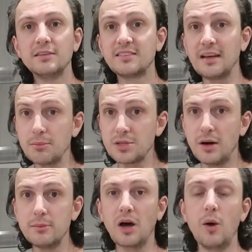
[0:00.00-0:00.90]

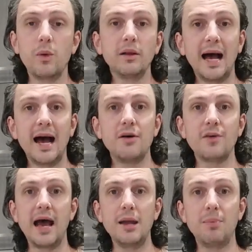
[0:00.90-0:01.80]
Sometimes I will
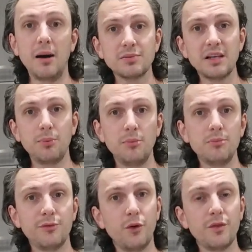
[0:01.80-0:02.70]
have a pump
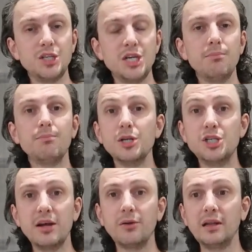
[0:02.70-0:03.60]
supplement before the gym, but
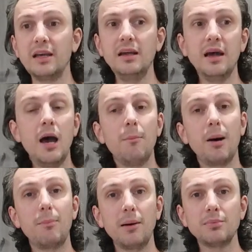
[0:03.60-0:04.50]
generally
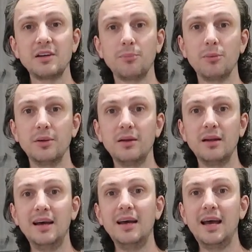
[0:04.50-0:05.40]
my pump supplement
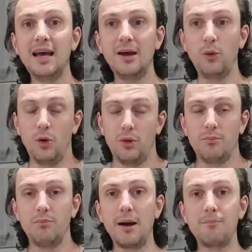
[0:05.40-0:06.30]
or
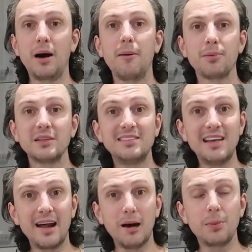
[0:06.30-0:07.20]
my pump
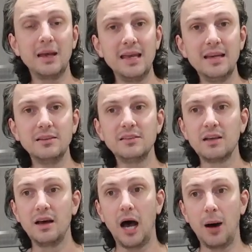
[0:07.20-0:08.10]
setup is
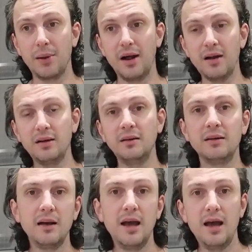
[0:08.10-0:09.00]
a banana
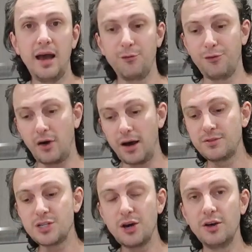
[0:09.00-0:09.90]
and
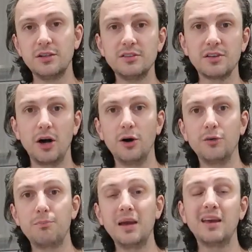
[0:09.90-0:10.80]
5 turns
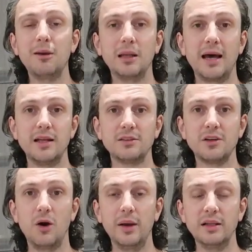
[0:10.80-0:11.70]
of pink Himalayan
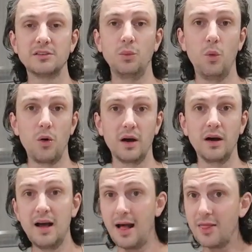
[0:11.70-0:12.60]
salt in some water.
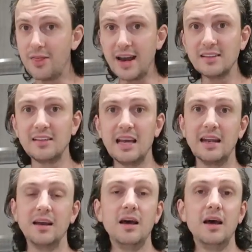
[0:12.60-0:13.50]
That is it.